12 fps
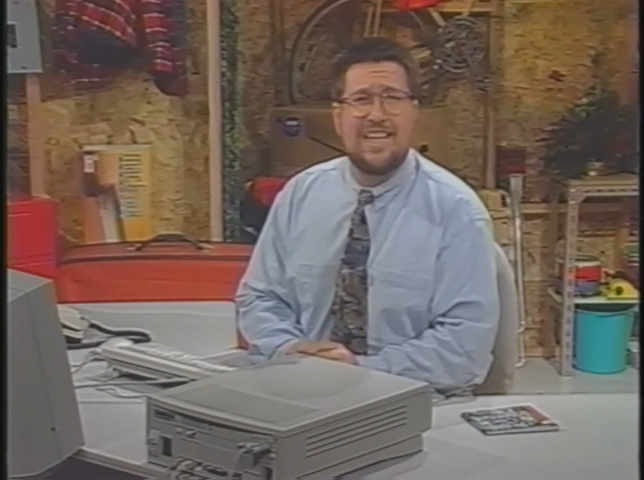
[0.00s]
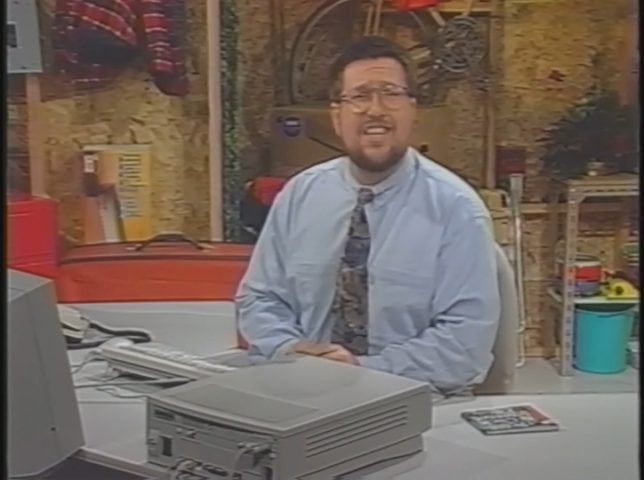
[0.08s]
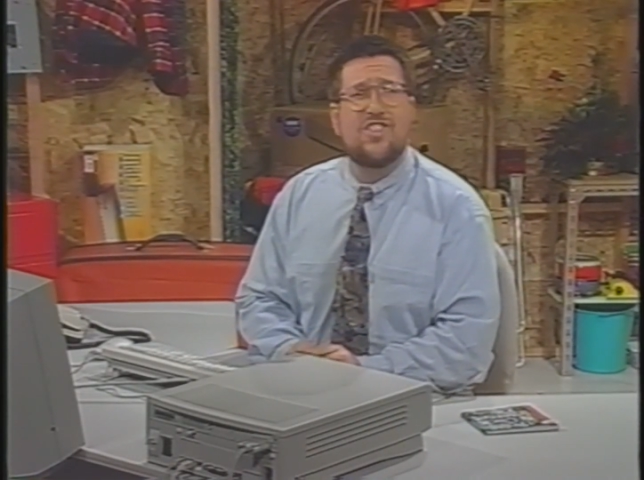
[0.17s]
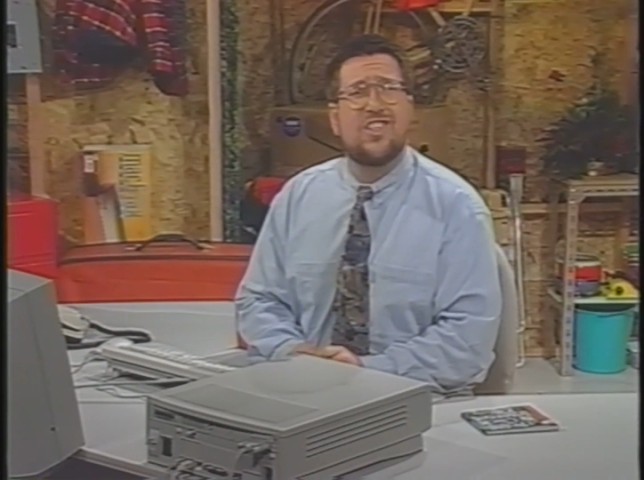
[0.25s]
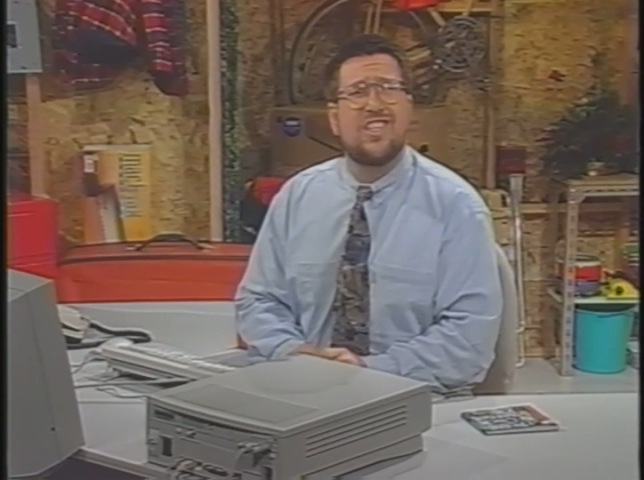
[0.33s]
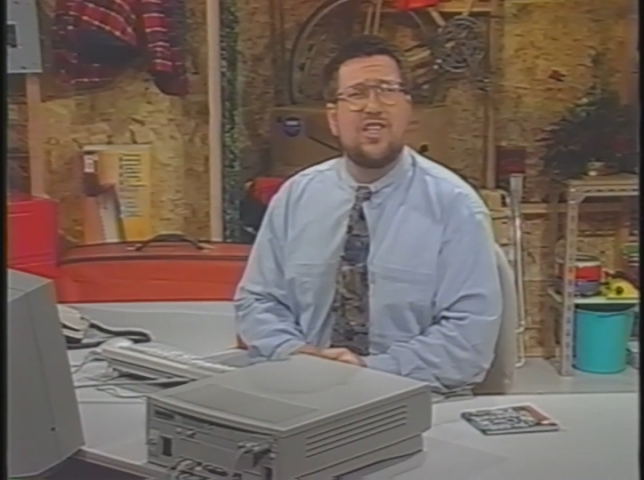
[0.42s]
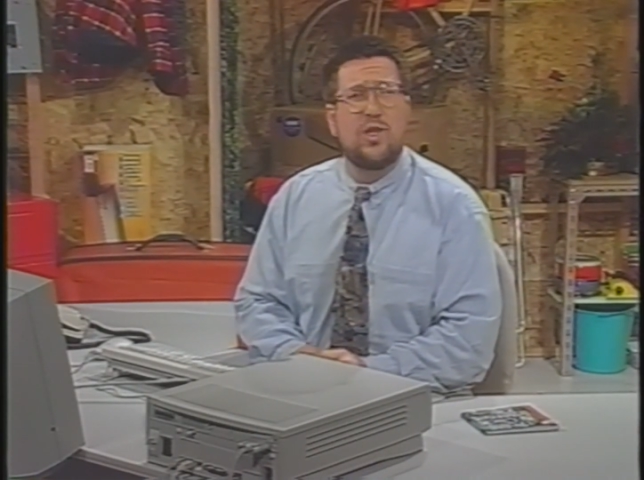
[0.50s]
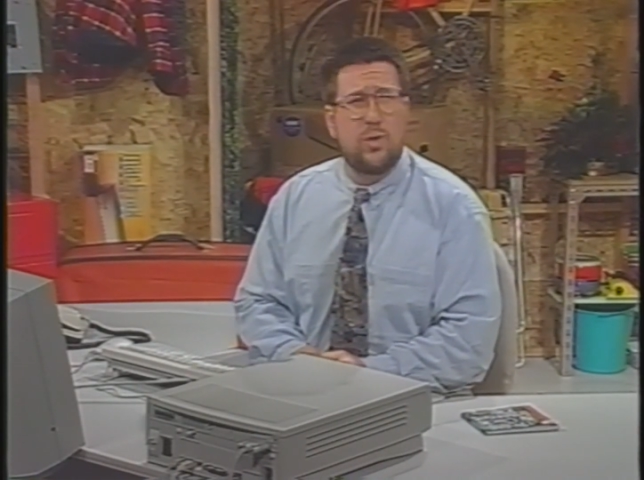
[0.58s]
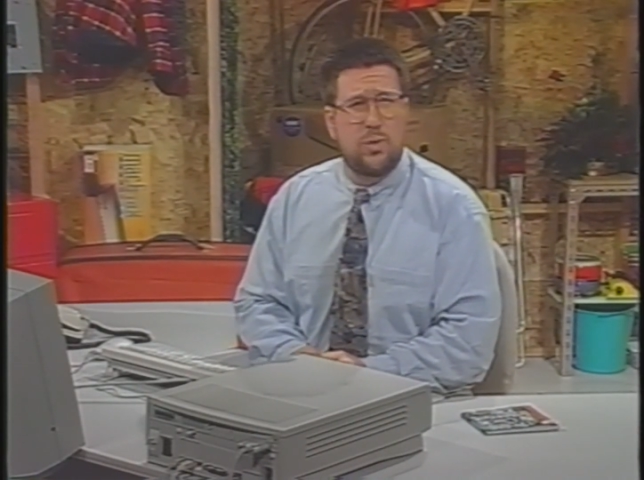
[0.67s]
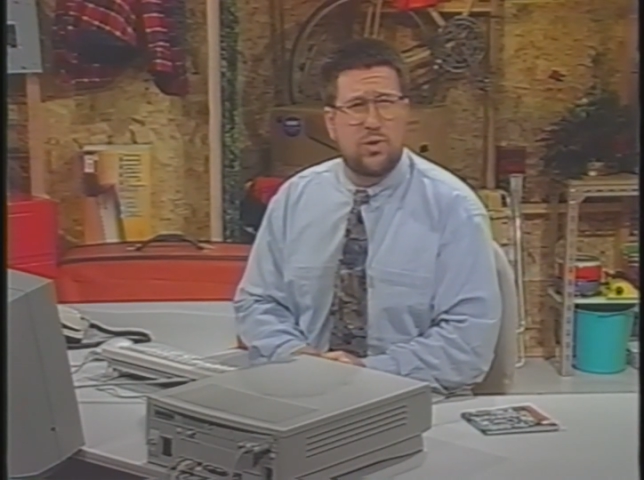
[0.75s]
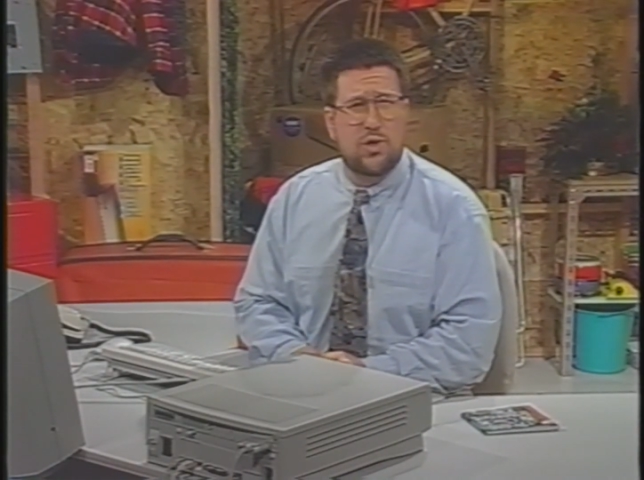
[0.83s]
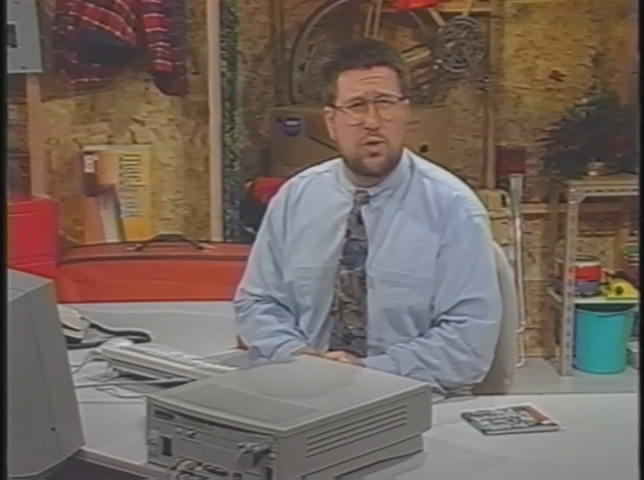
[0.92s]
is the
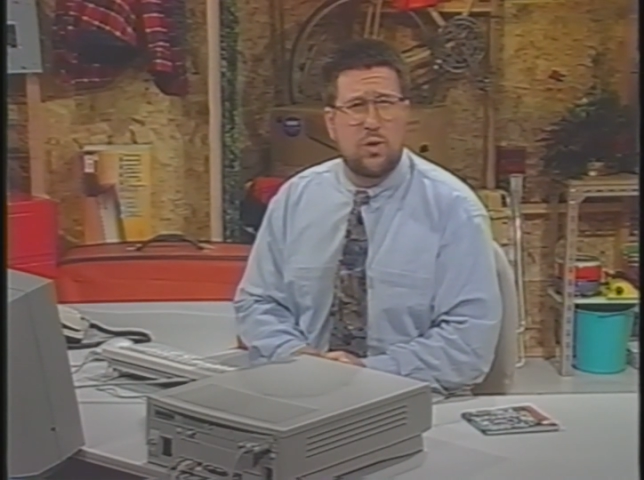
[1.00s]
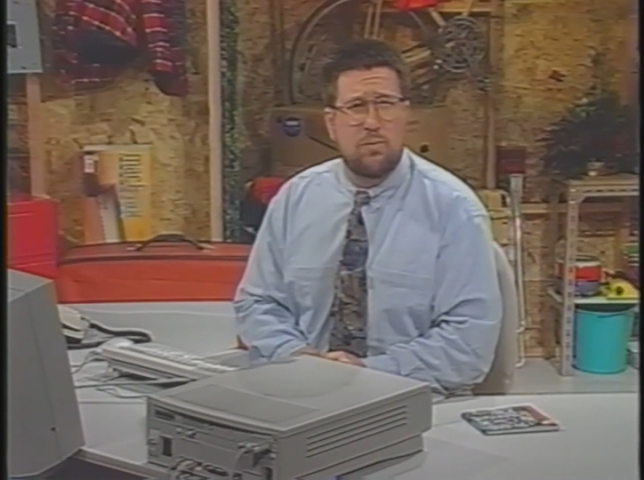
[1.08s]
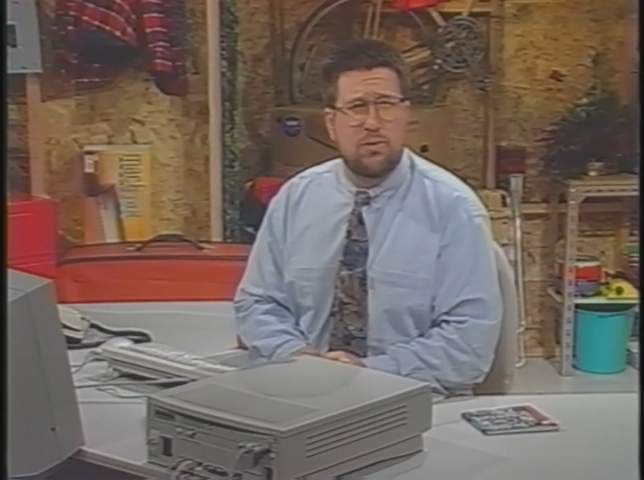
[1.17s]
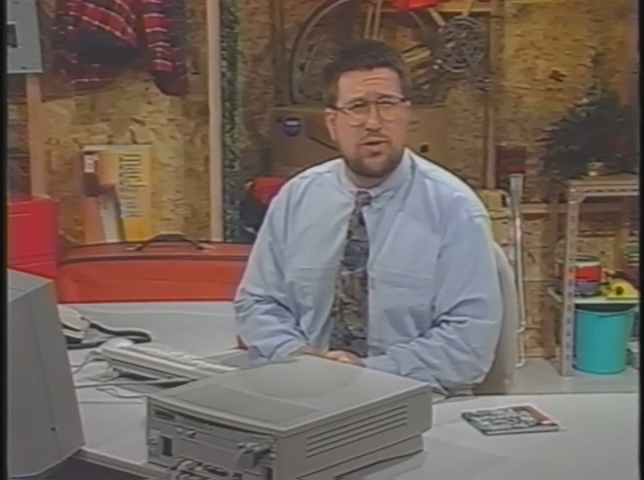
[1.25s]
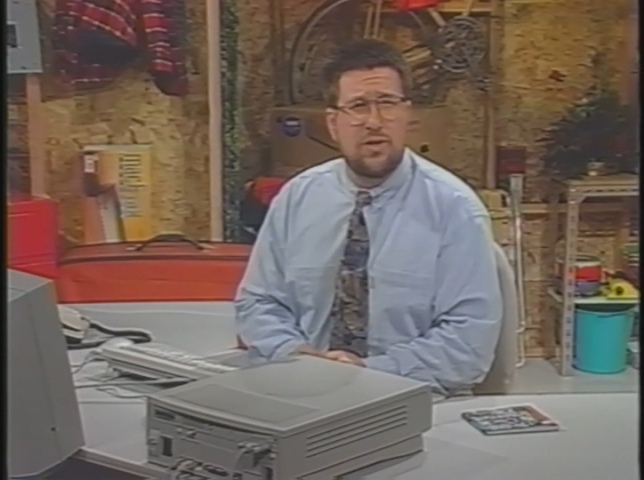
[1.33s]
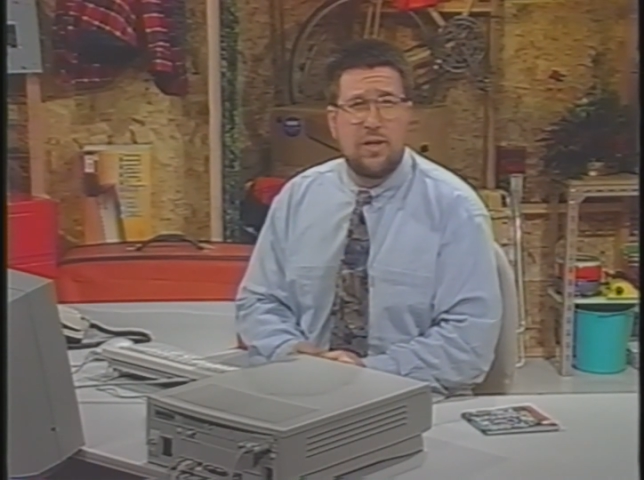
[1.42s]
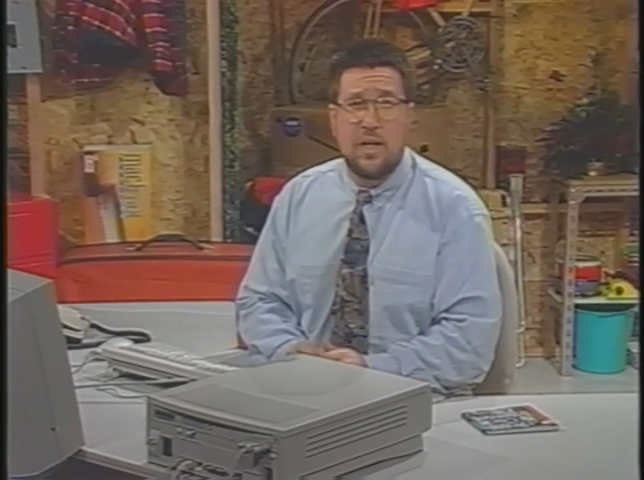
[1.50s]
news groups.